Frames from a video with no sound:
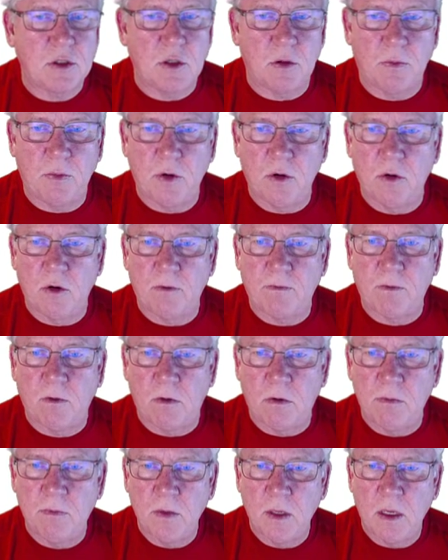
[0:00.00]
They're
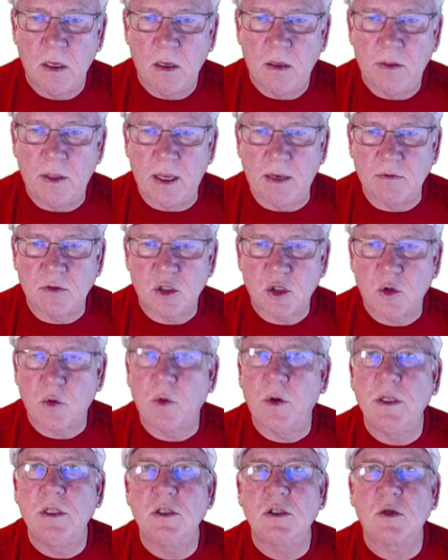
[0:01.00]
beautiful. They have
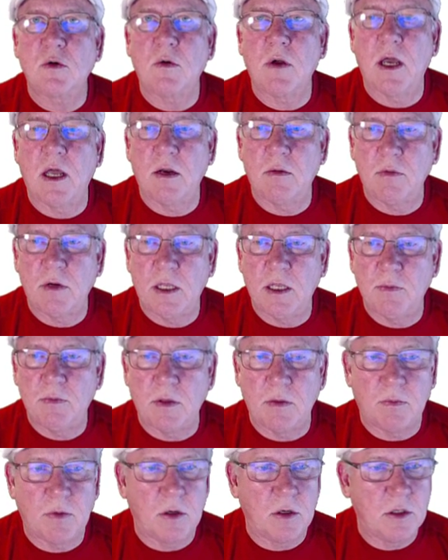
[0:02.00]
screens around them to keep
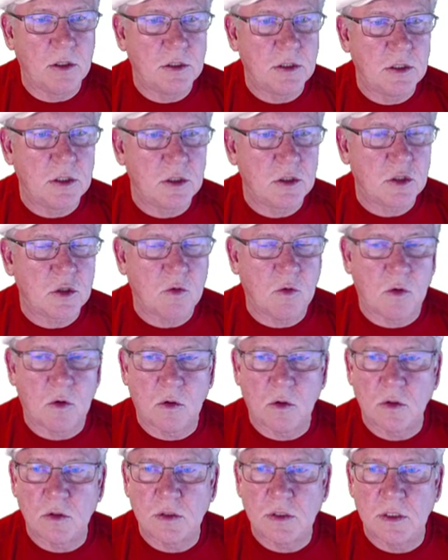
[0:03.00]
the birds, the
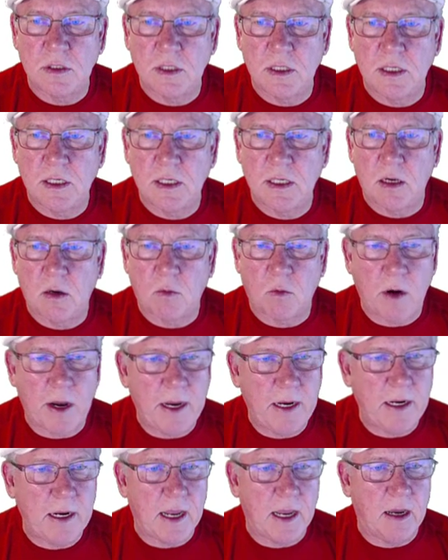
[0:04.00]
squirrels, and the
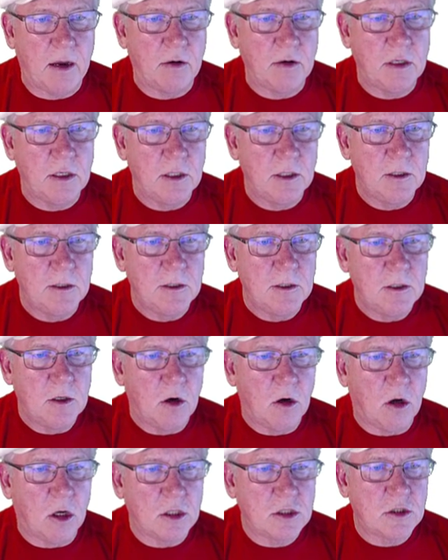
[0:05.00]
rain out.
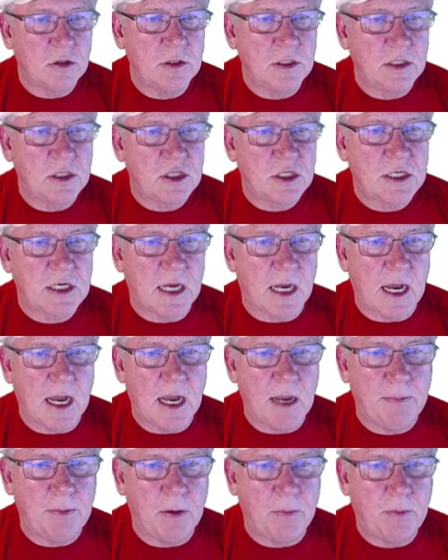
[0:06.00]
Also, this
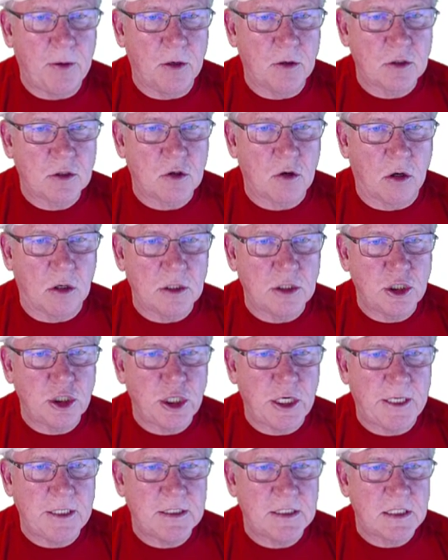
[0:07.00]
top up here is called a
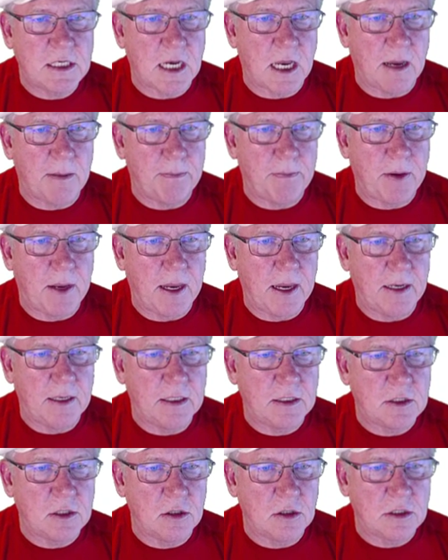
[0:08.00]
chase top pan.
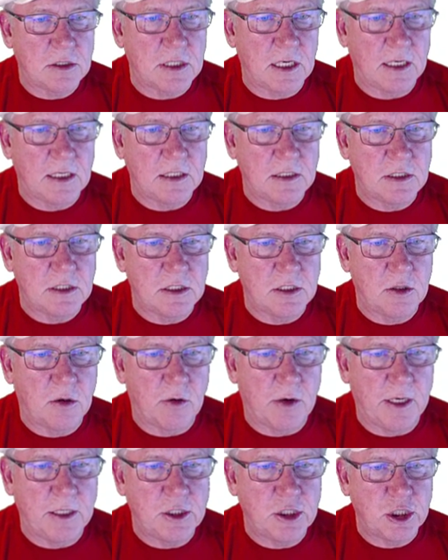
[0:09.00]
It looks like it's in
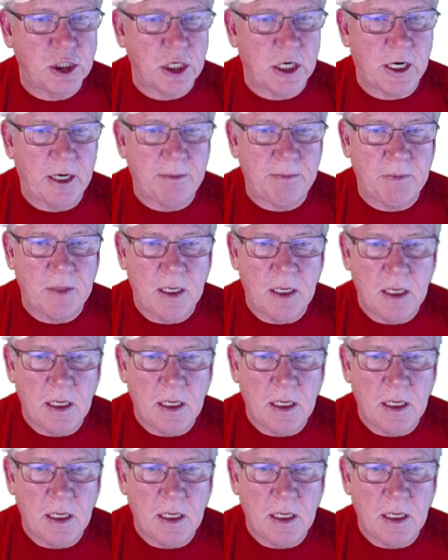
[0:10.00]
great shape.